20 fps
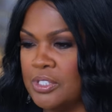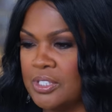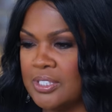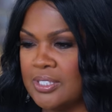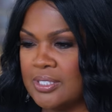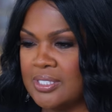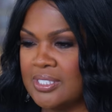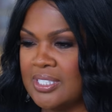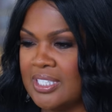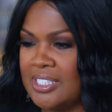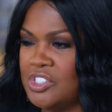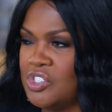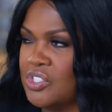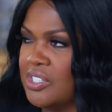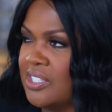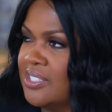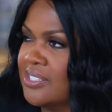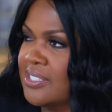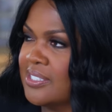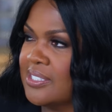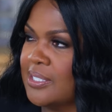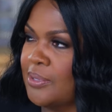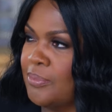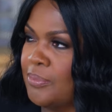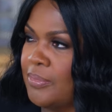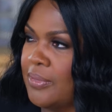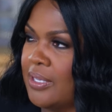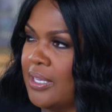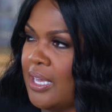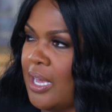to see Jesus
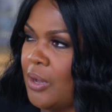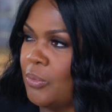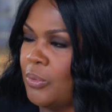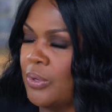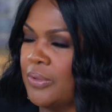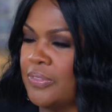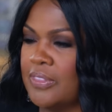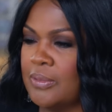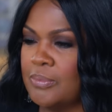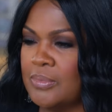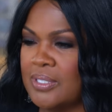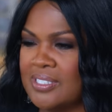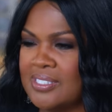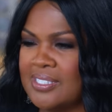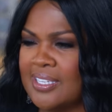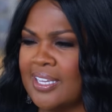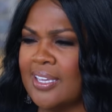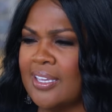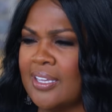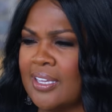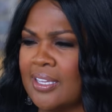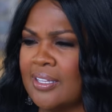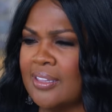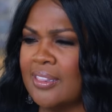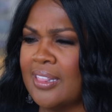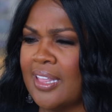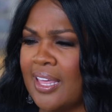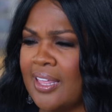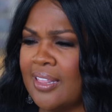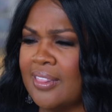in me. I want mm. them to mm. say
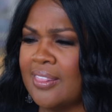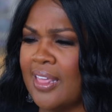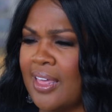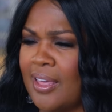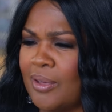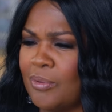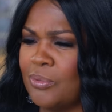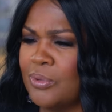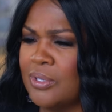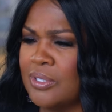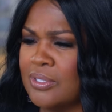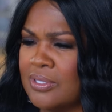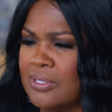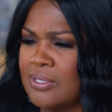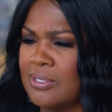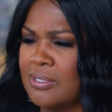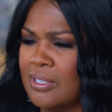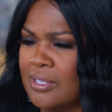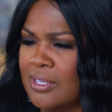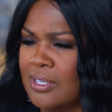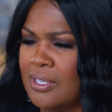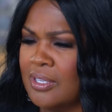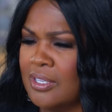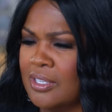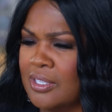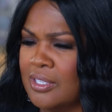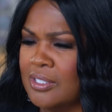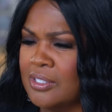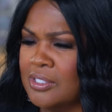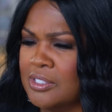that that was
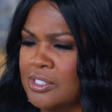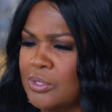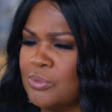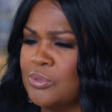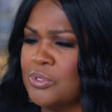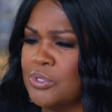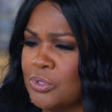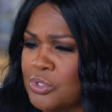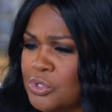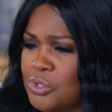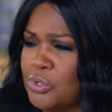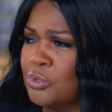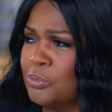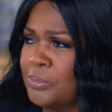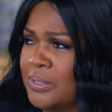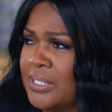she was a true